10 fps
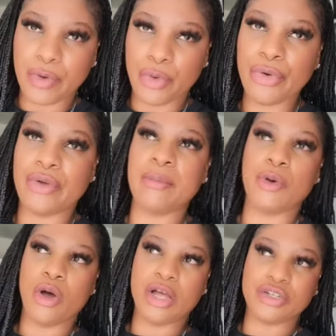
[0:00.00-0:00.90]
hungry,
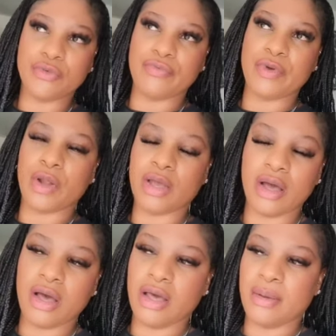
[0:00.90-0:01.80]
but I don't feel like,
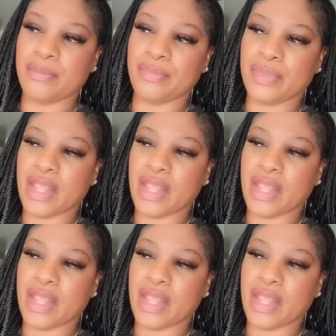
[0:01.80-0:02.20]
um,